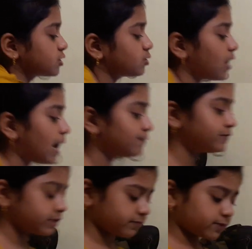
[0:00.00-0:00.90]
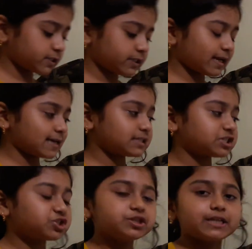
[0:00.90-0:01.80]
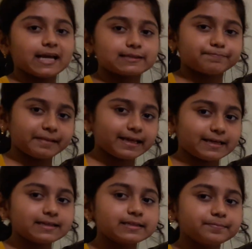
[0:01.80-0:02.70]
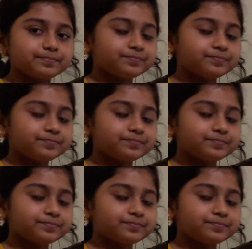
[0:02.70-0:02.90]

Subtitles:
So after the fertilization takes place,